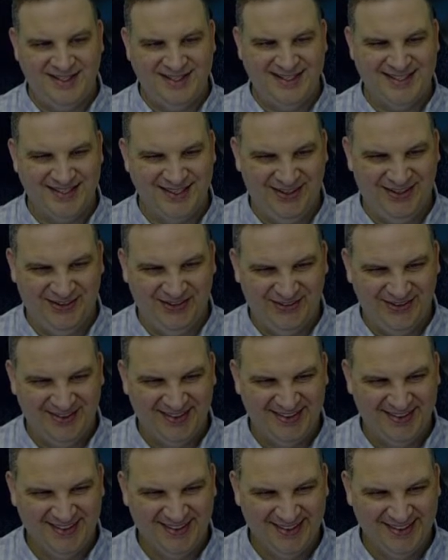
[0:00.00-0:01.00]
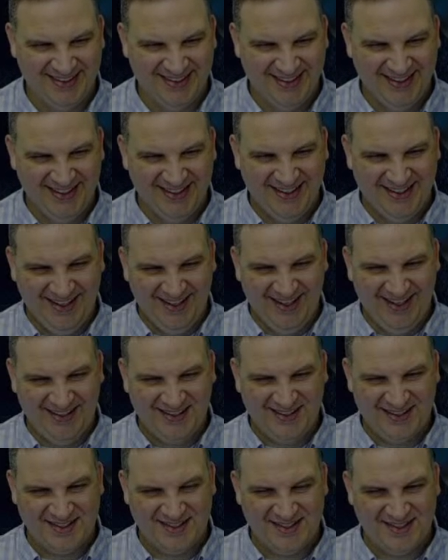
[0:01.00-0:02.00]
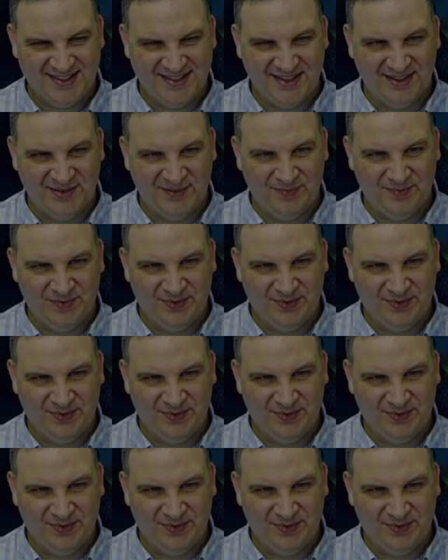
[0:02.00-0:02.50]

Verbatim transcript: so I'll just uh,